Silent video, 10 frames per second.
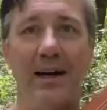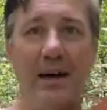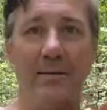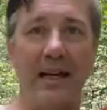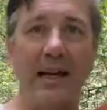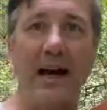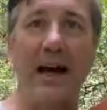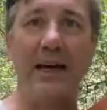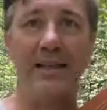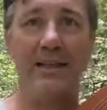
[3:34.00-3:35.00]
I'm saying
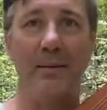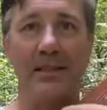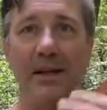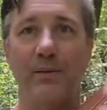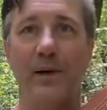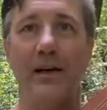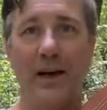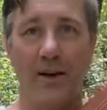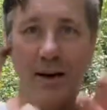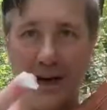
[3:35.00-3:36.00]
hi to myself right
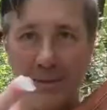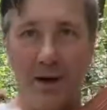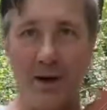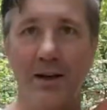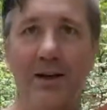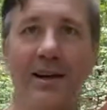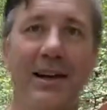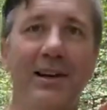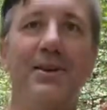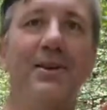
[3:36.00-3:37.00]
now. Hi, Mark.
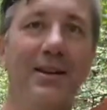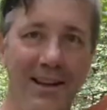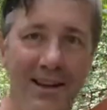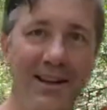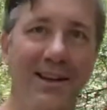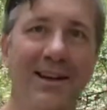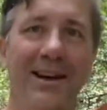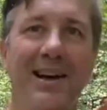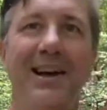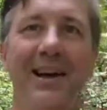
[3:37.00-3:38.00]
How you doing?
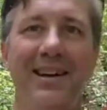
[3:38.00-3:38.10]
Hey.